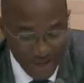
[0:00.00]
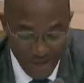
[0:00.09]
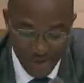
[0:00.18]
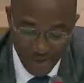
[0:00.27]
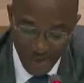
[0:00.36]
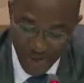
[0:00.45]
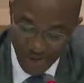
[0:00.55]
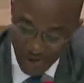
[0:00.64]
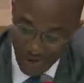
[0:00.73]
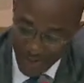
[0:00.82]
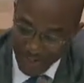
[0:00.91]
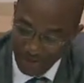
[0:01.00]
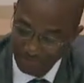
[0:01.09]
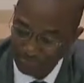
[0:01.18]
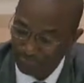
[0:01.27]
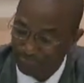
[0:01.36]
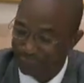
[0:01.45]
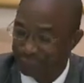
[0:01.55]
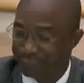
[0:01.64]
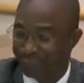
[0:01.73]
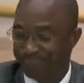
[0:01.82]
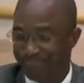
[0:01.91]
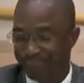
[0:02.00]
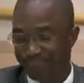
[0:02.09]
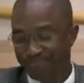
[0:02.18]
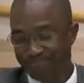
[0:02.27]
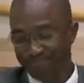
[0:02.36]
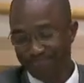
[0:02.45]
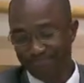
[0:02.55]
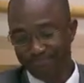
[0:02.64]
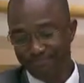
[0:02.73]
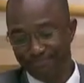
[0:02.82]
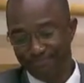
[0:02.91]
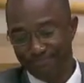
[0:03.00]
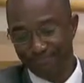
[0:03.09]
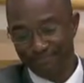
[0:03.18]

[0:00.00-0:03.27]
as governments to address the situations at hand. Thank you.